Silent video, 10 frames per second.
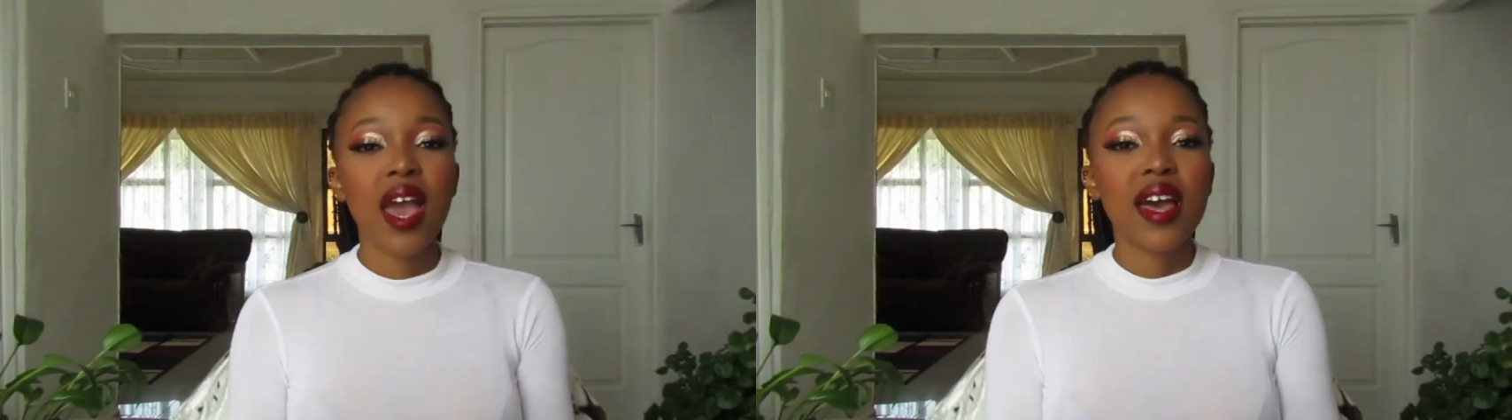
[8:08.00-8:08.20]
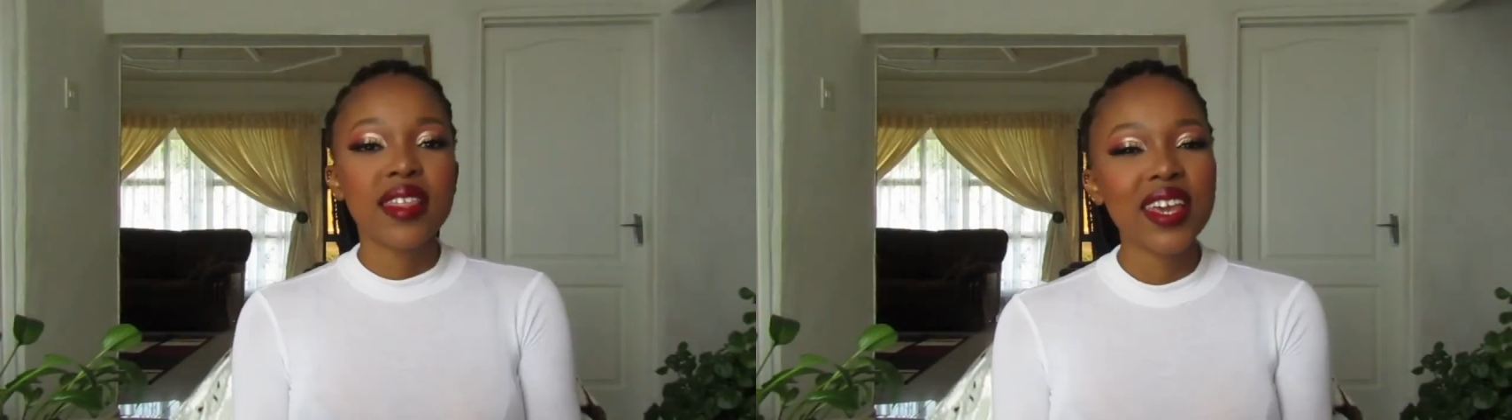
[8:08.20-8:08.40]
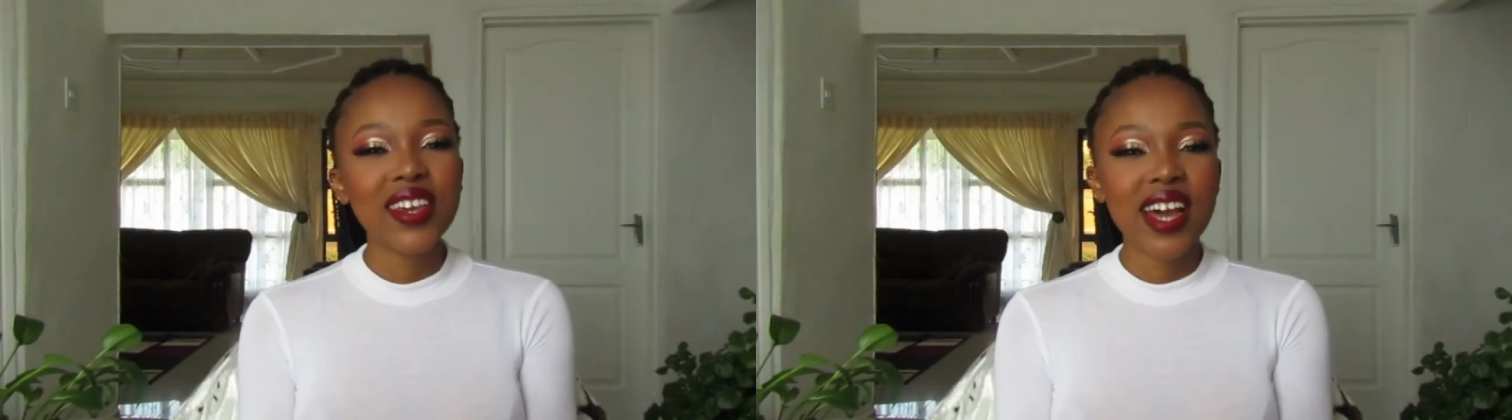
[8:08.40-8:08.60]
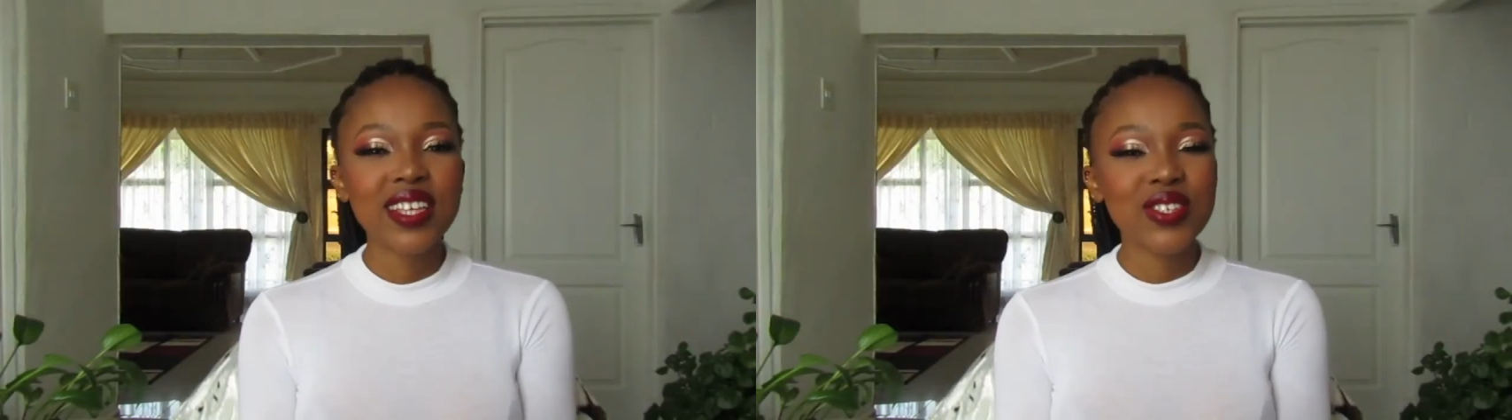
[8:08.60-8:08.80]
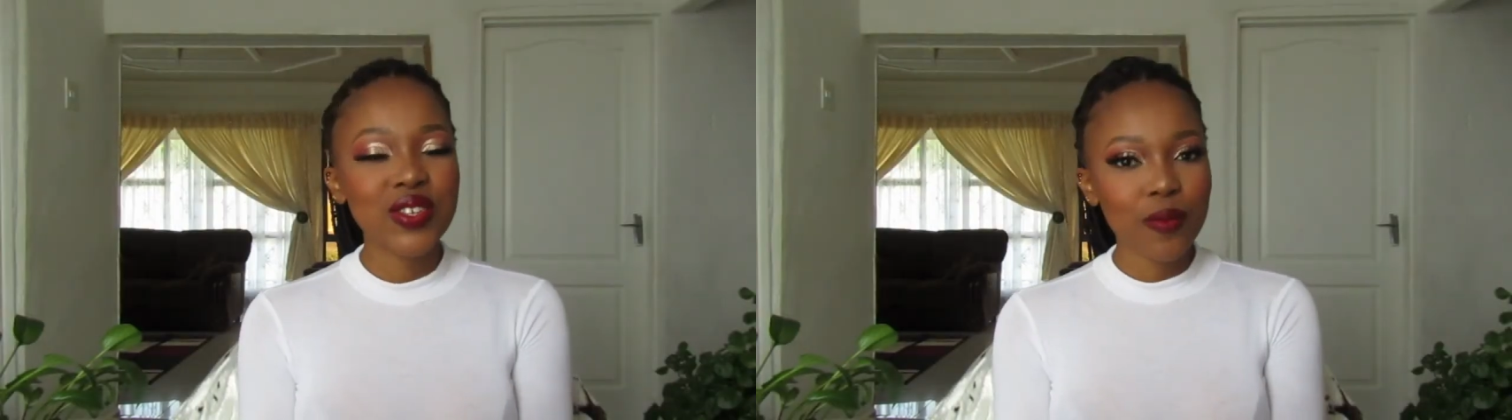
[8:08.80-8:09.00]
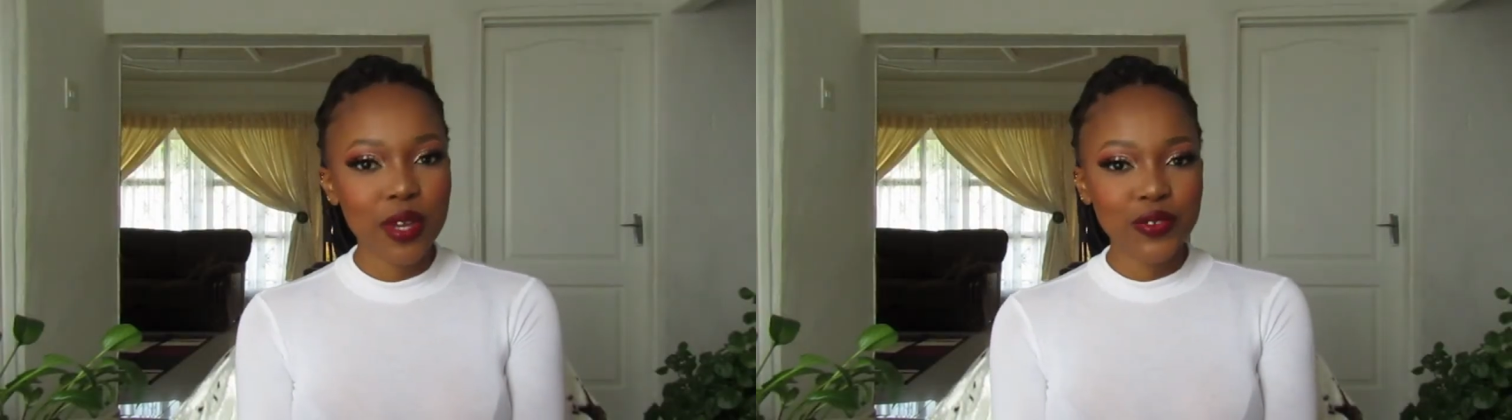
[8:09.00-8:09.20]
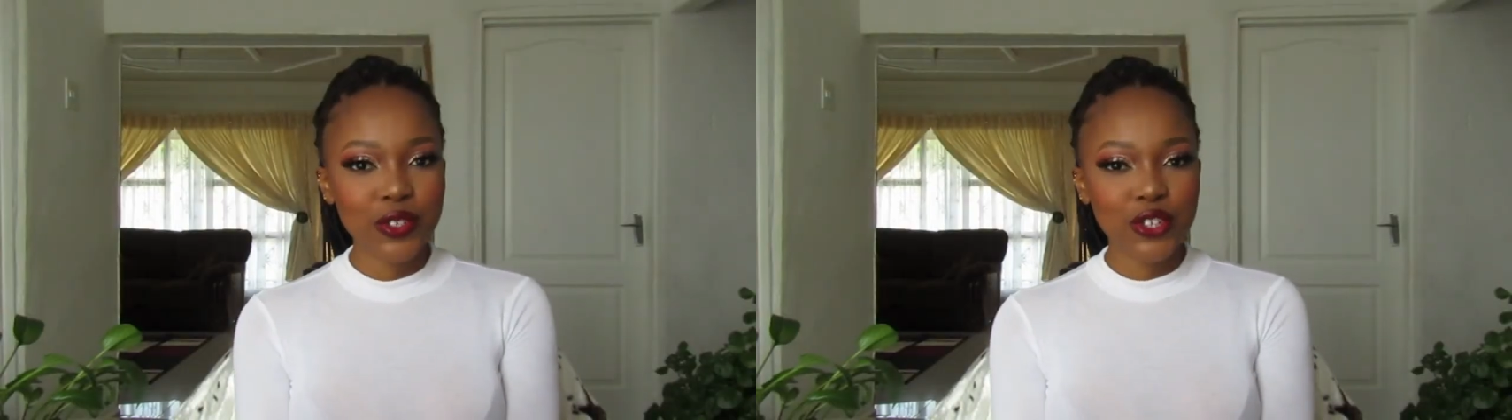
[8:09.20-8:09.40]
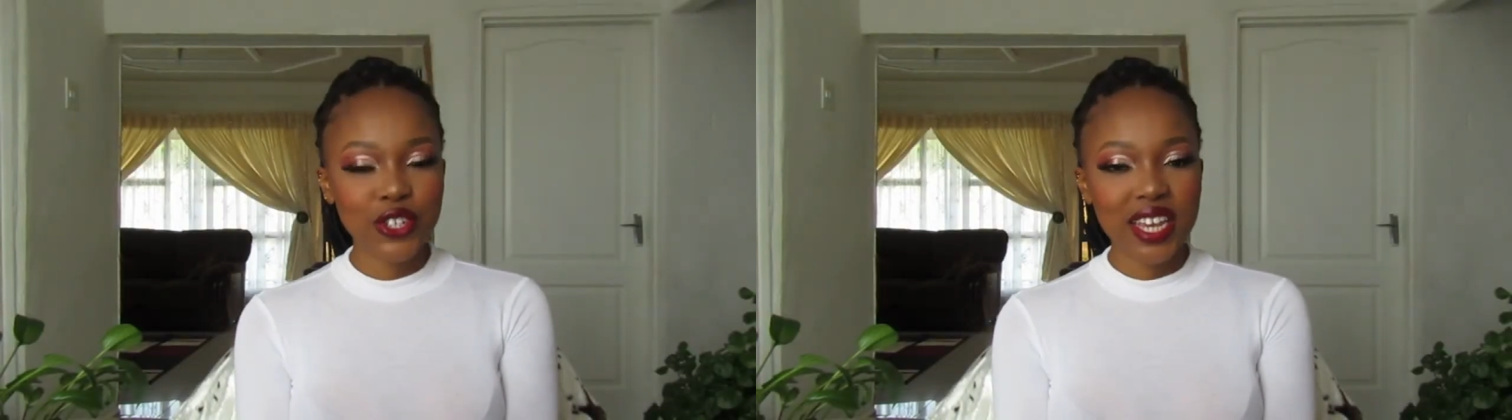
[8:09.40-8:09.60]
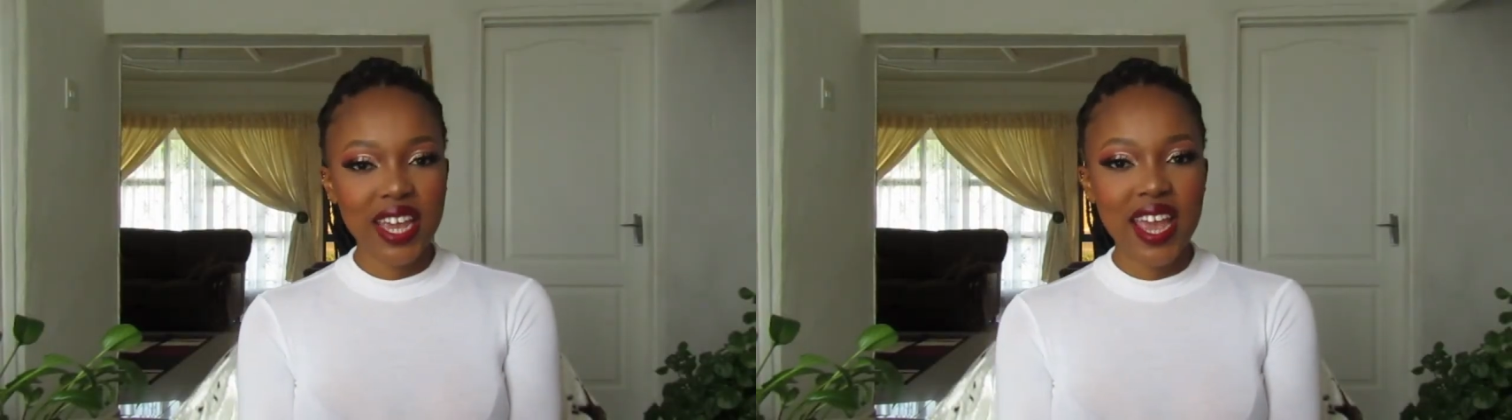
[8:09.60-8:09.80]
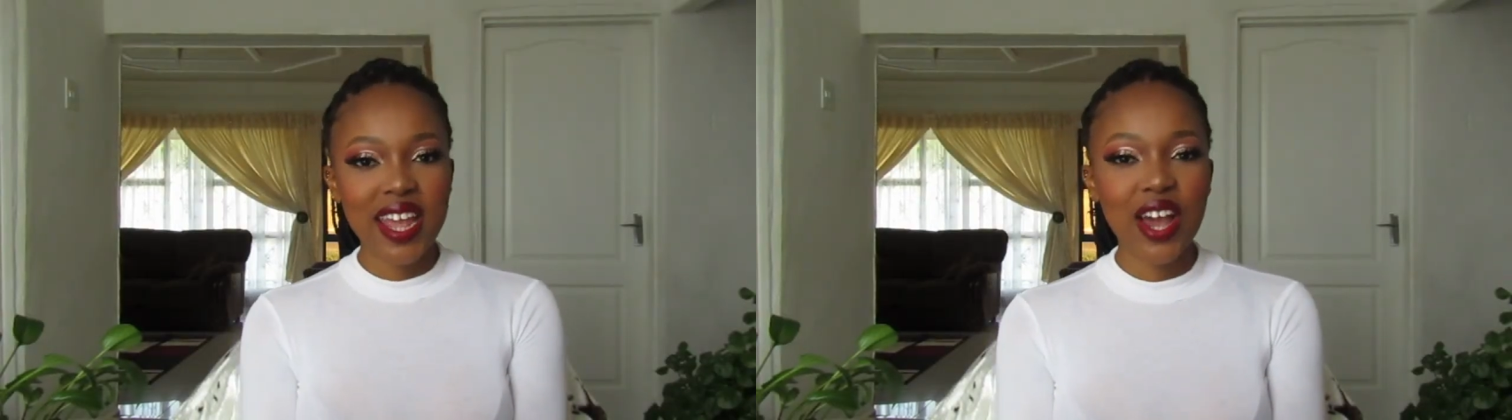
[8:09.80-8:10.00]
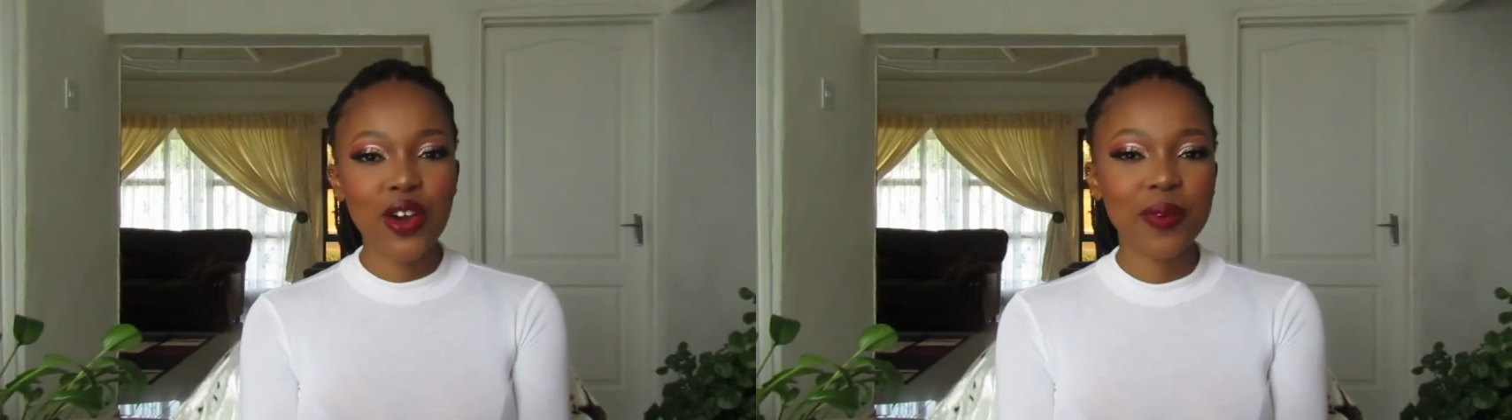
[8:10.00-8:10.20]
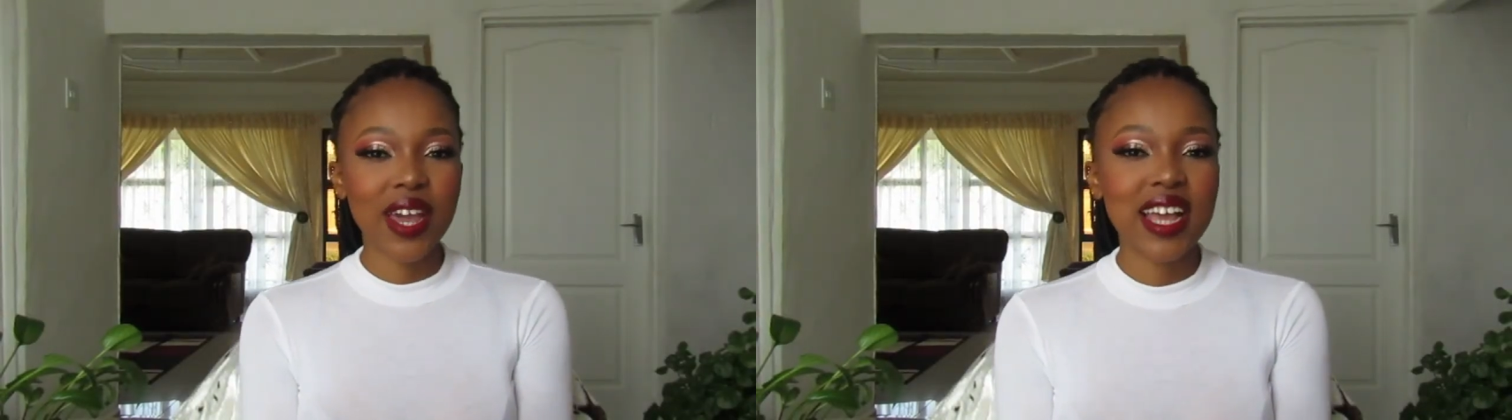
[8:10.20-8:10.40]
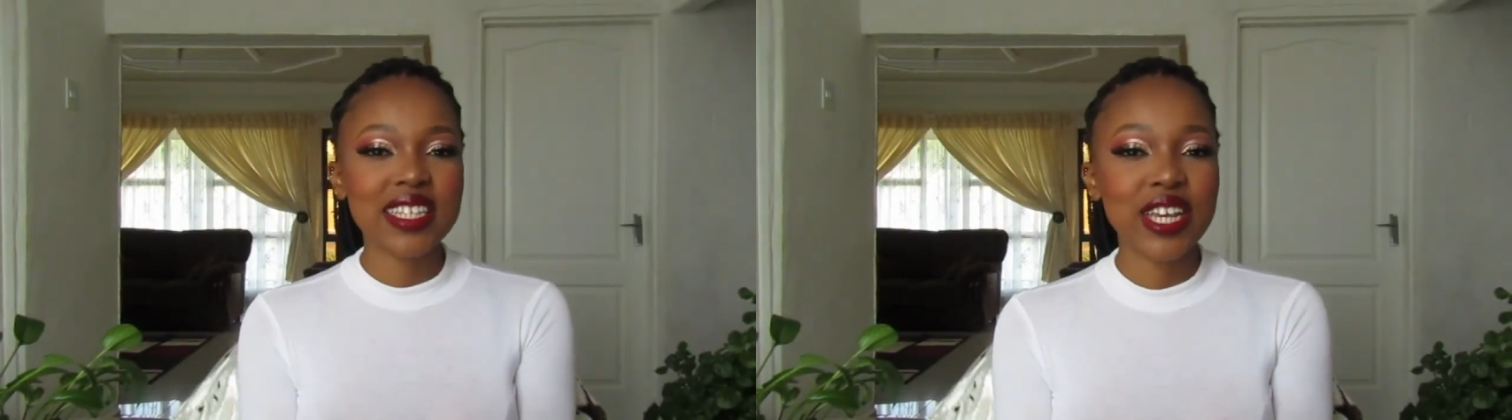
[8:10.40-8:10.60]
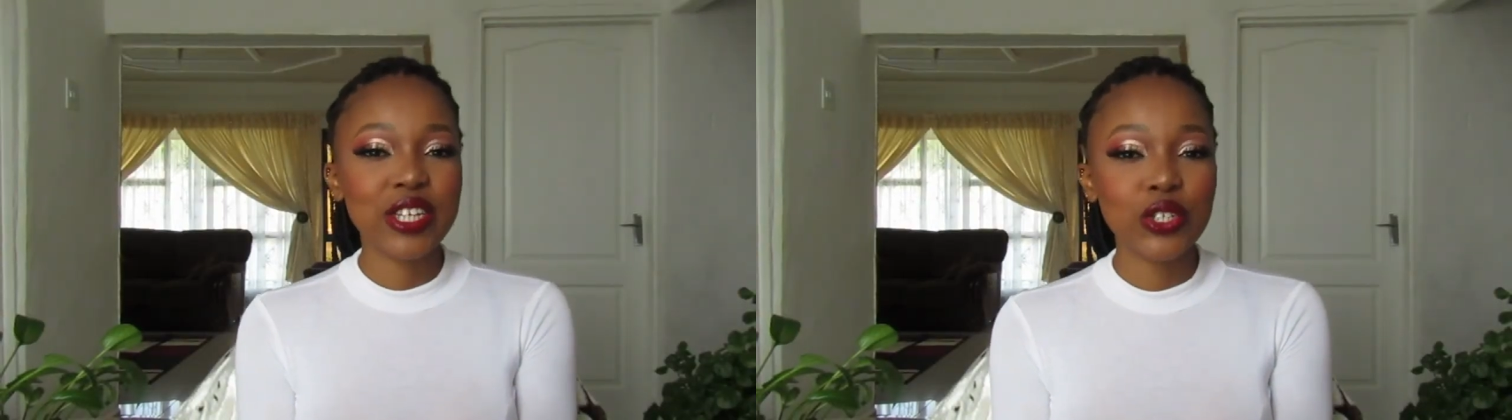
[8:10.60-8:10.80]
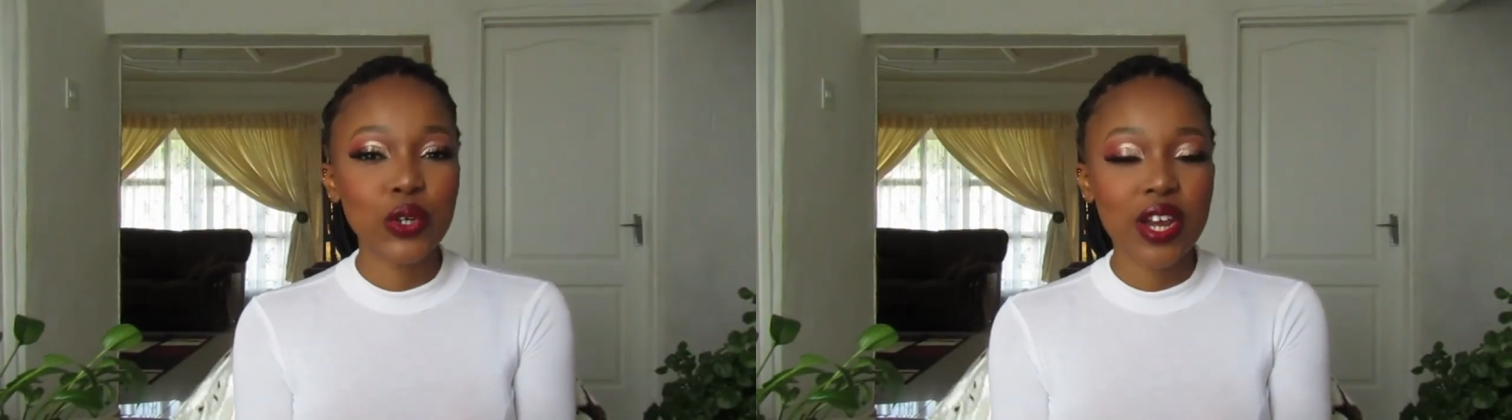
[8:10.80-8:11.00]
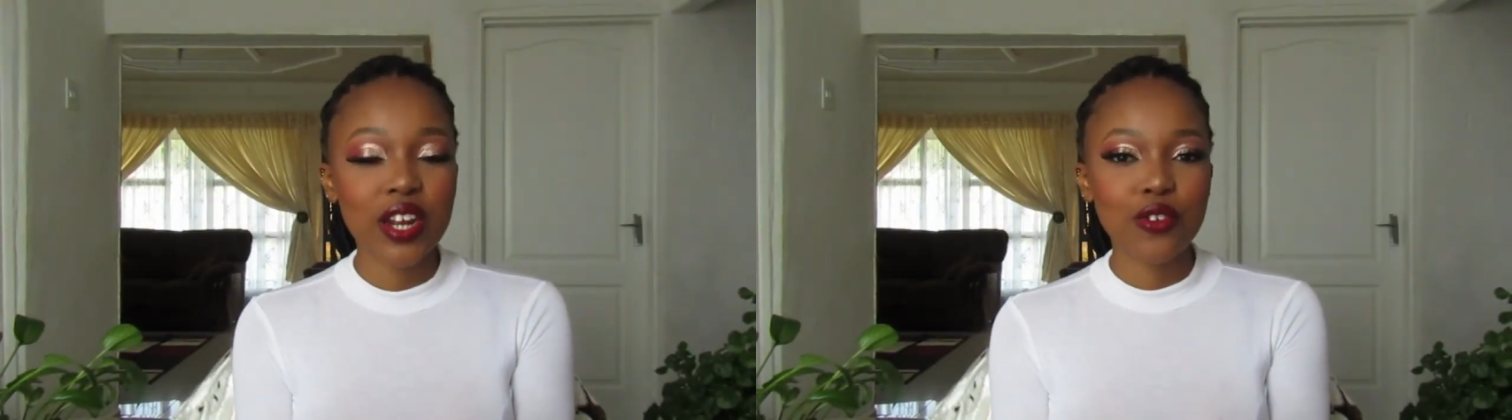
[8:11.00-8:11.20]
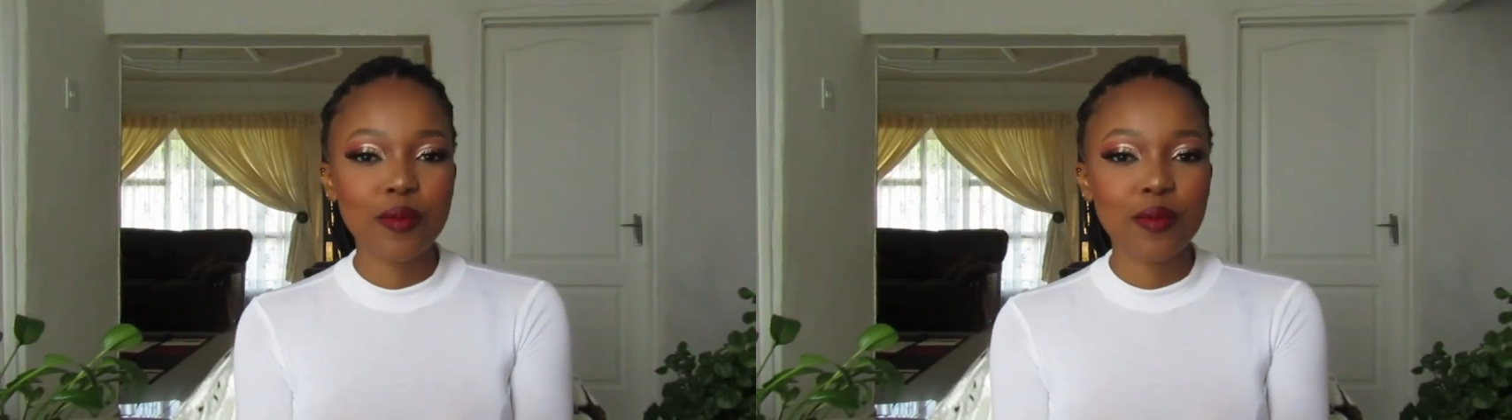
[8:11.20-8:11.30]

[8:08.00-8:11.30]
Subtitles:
Thank you guys so much for tuning in. I hope you guys enjoyed it.